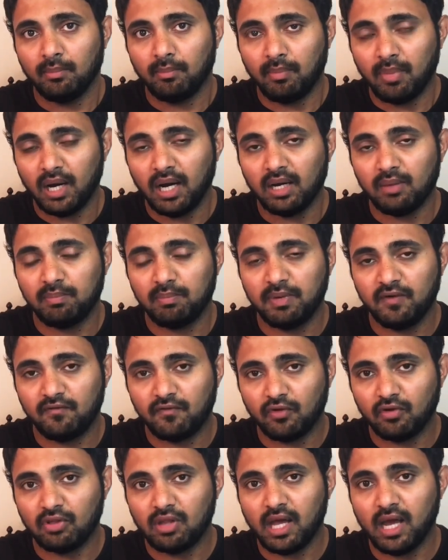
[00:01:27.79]
but
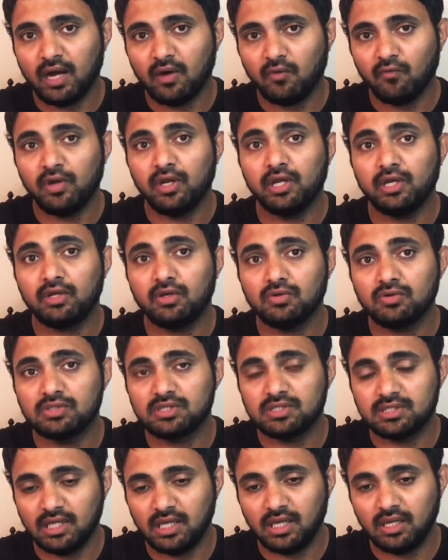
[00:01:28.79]
before that we need to
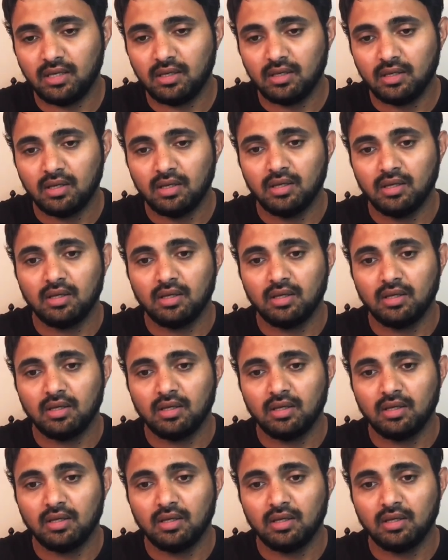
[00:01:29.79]
see